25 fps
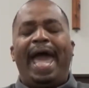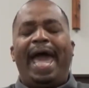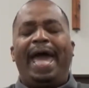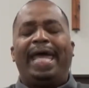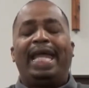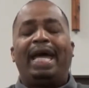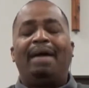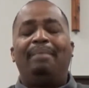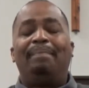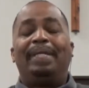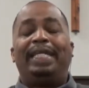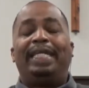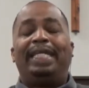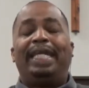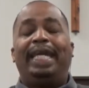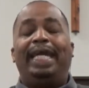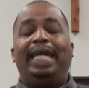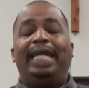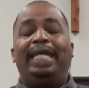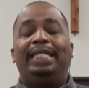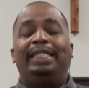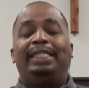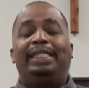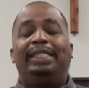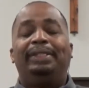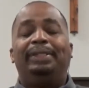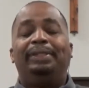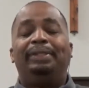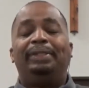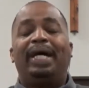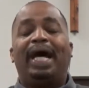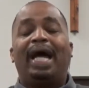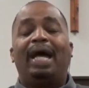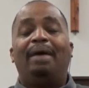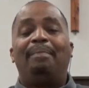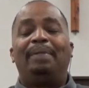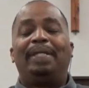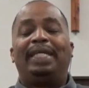And I began
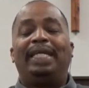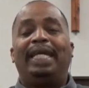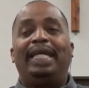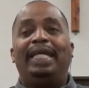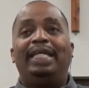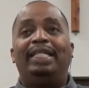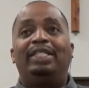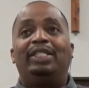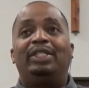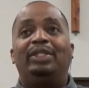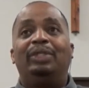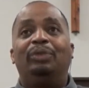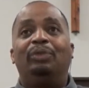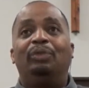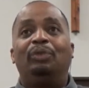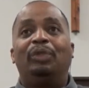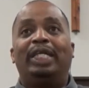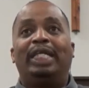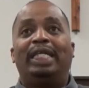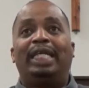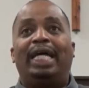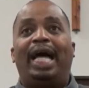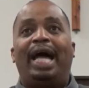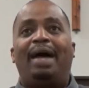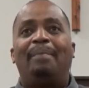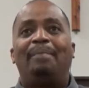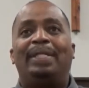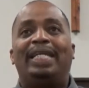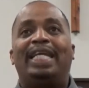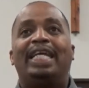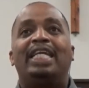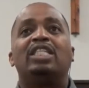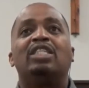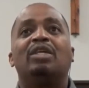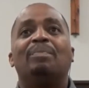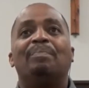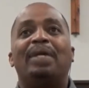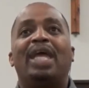to I began to realize I
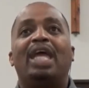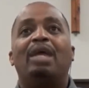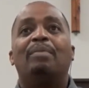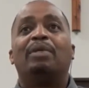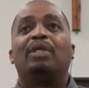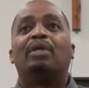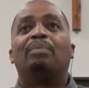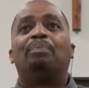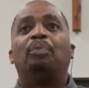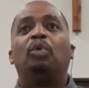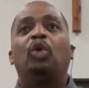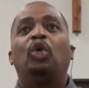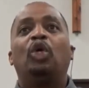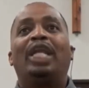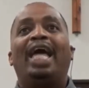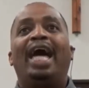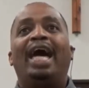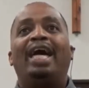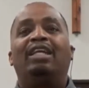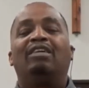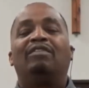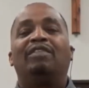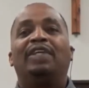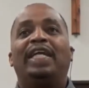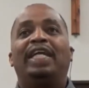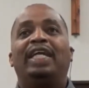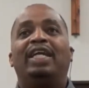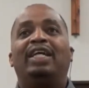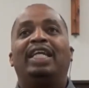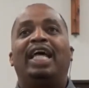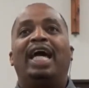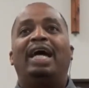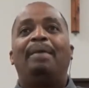began to be able to pull out of hell.